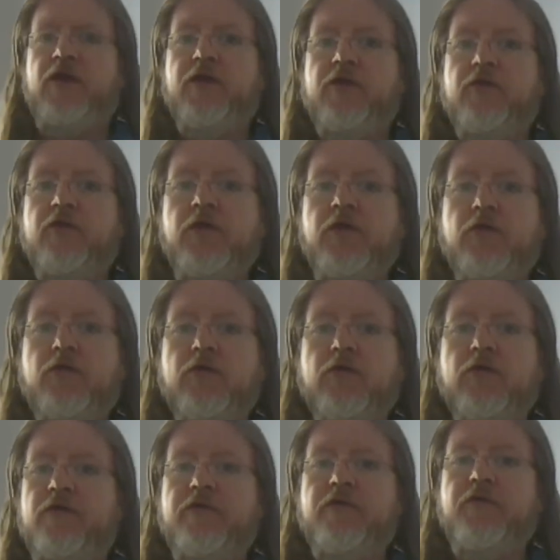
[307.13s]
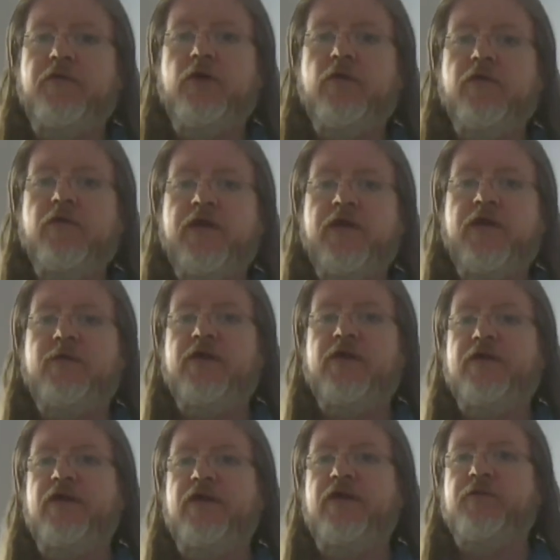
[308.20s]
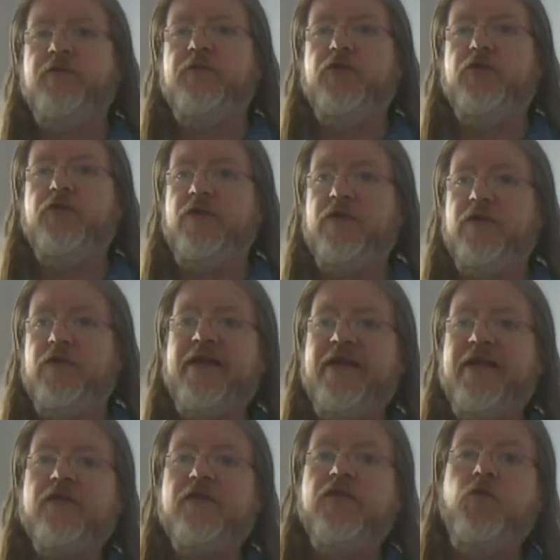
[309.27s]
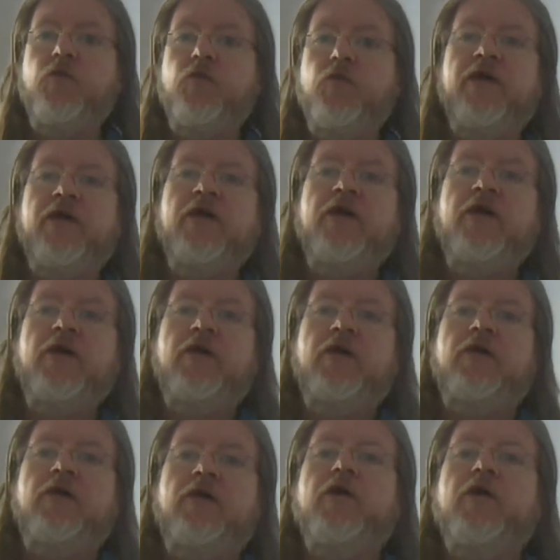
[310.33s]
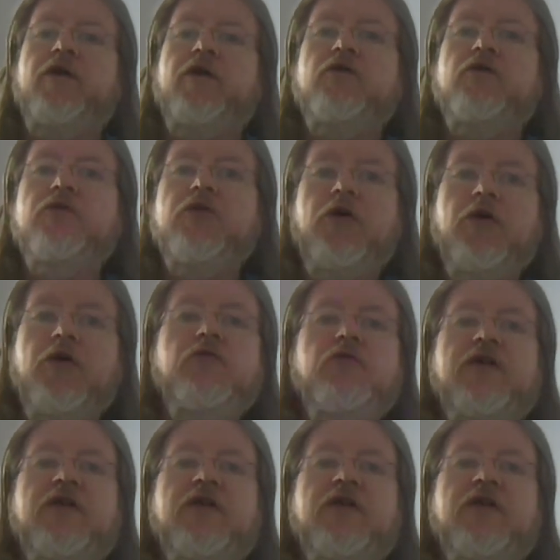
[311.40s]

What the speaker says: about the fuel. Fuel availability is important. Land somewhere where you know you